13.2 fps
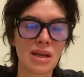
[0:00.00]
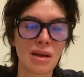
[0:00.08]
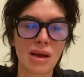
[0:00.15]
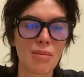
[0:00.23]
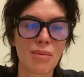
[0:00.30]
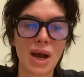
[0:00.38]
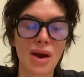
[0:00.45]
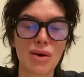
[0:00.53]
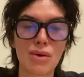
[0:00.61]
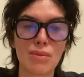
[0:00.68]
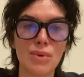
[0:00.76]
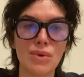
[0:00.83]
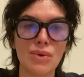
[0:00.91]

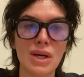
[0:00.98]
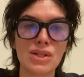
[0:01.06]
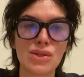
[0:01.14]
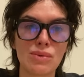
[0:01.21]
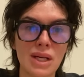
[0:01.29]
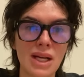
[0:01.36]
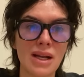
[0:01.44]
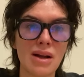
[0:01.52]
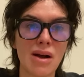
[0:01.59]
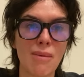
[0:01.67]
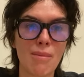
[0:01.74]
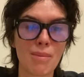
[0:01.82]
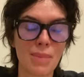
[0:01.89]
incomparable. It's really
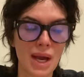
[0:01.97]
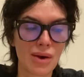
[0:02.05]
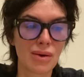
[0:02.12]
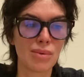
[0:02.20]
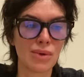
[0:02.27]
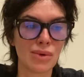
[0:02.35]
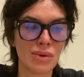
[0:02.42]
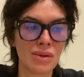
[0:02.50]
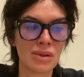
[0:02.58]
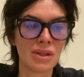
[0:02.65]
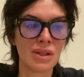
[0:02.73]
unbearable.